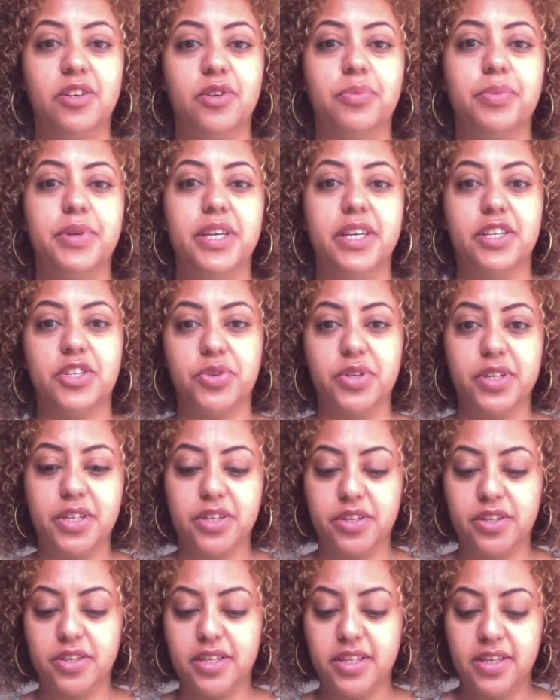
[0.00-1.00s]
being
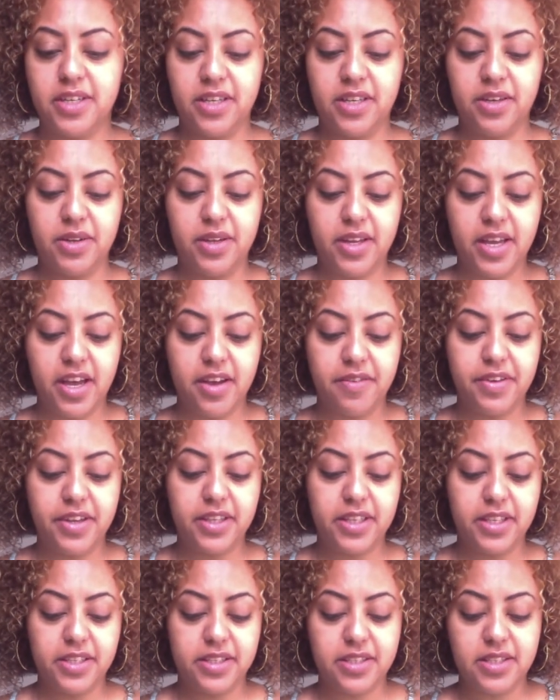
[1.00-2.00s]
triggered and
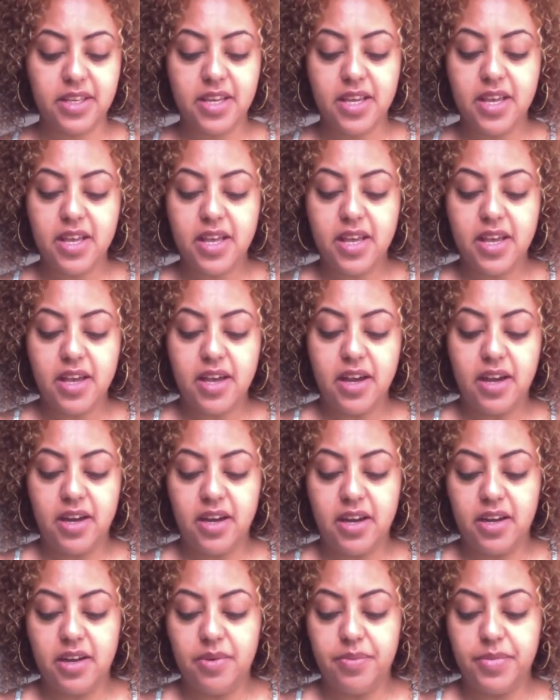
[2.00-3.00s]
having these
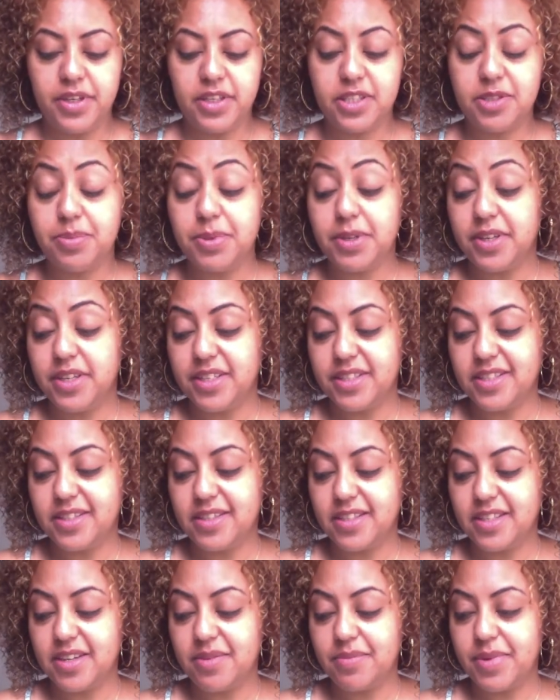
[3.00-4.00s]

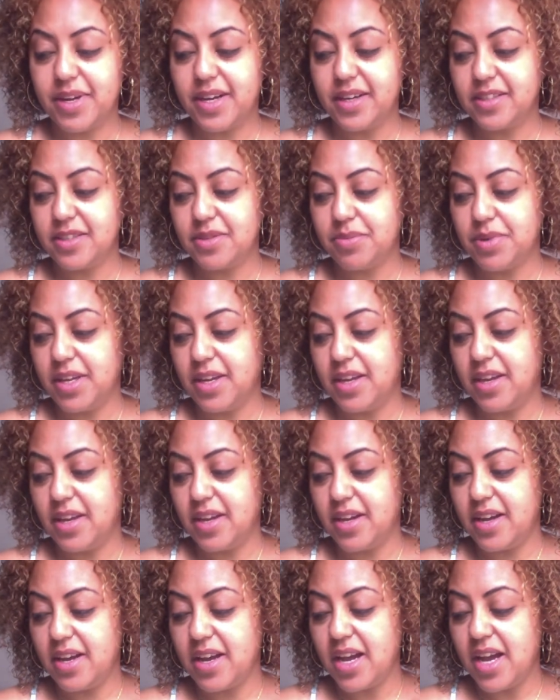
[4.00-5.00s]
experiences come back to me,
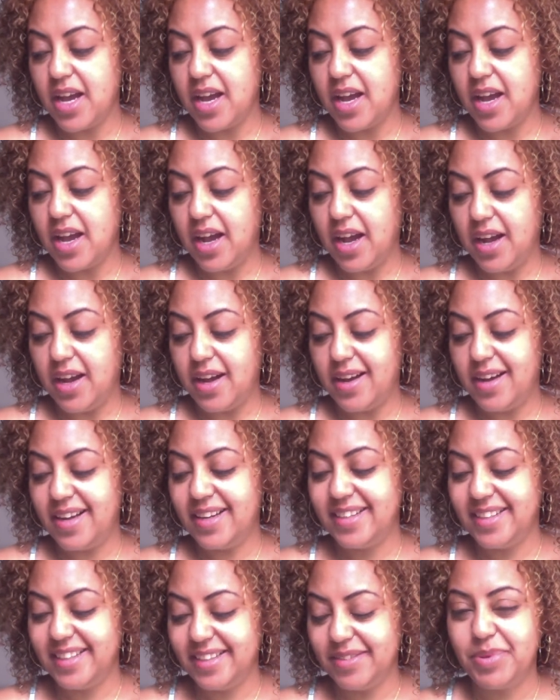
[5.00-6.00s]

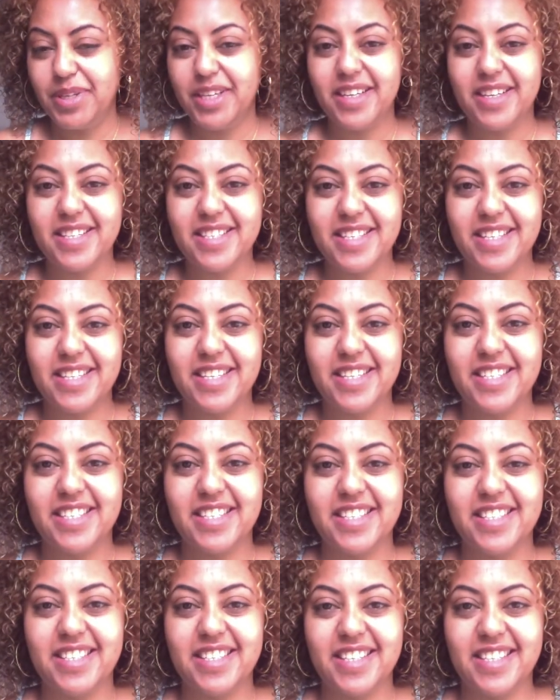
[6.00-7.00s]
because it
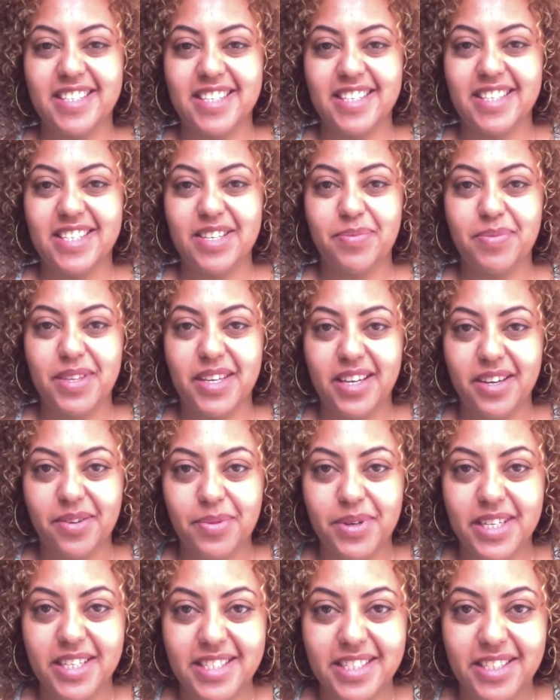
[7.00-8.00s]
just isn't something I
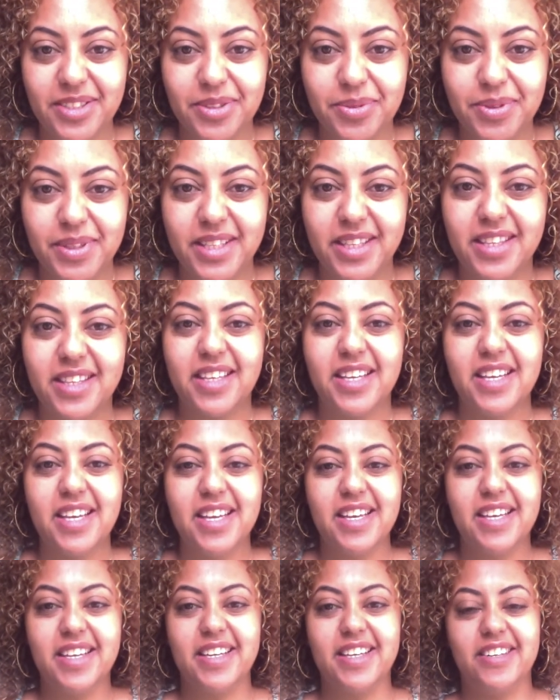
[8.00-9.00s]
want to deal with.
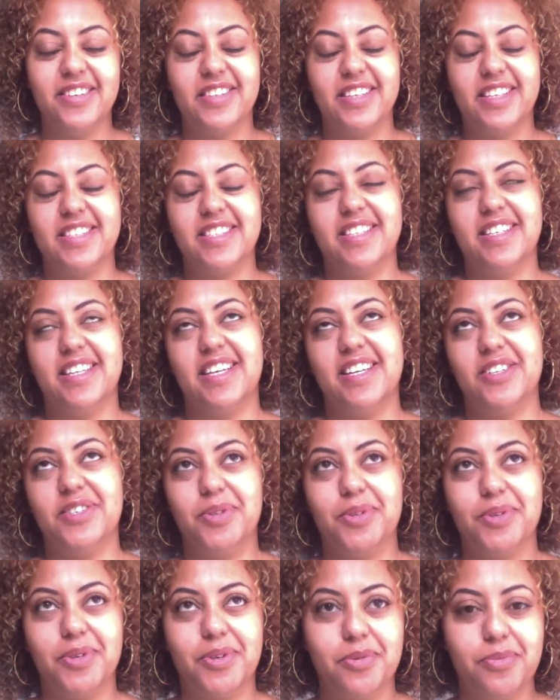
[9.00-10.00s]
That's a
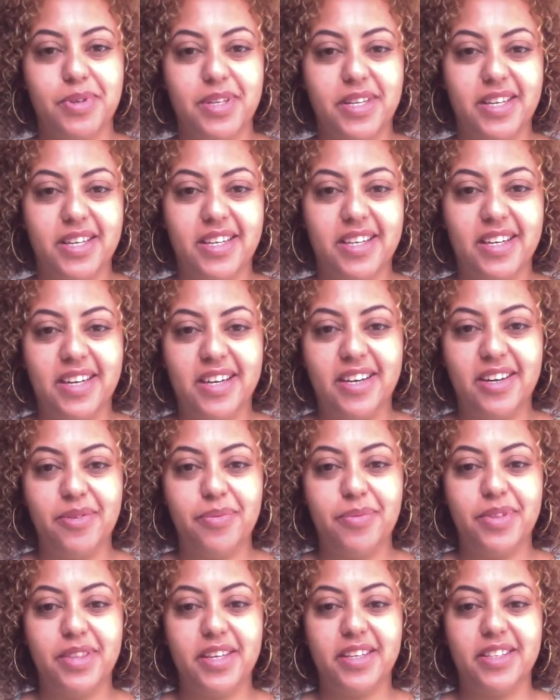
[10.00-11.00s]
natural human
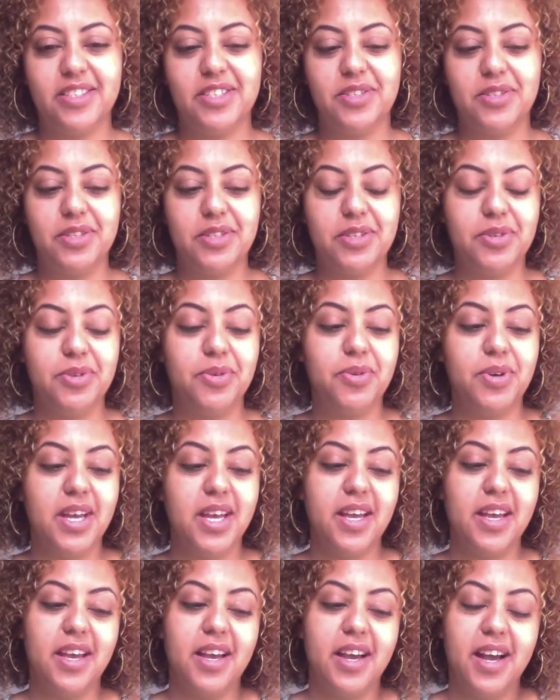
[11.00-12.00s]
thing to do.
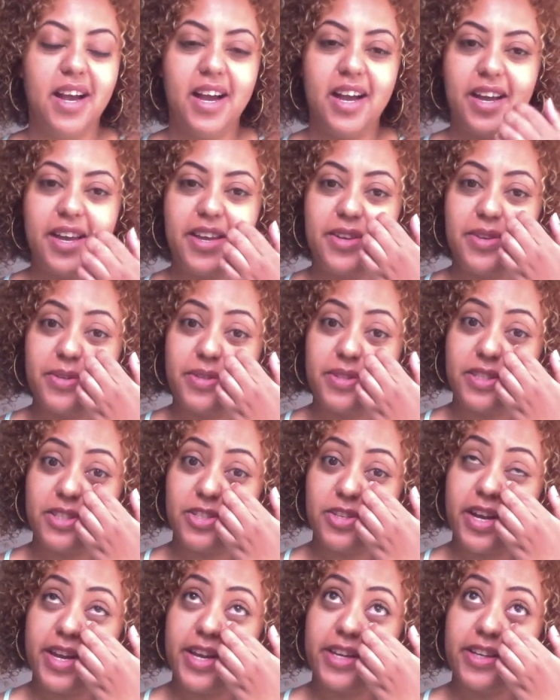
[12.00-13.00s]
I used to
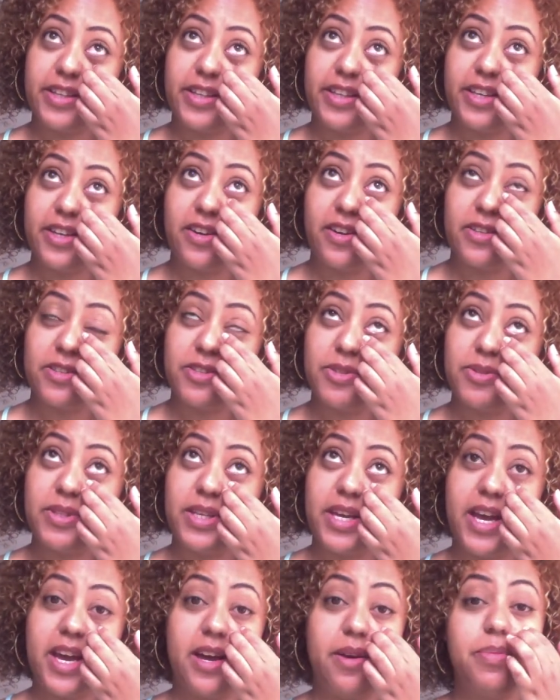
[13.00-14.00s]
try and cling on to
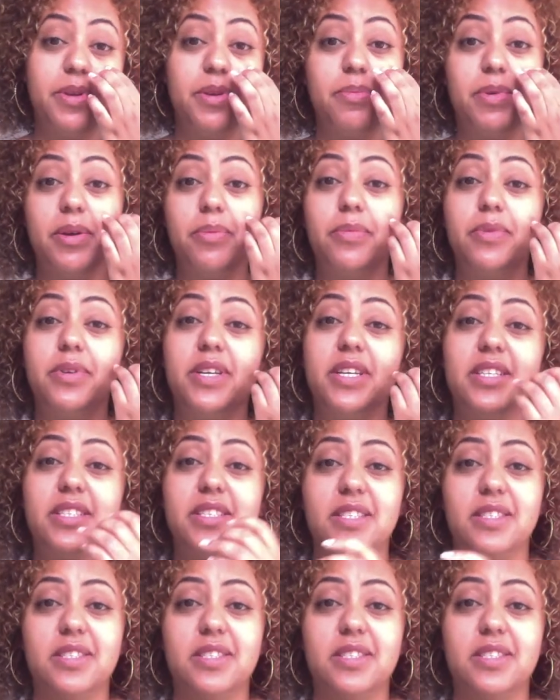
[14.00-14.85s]
the happy memories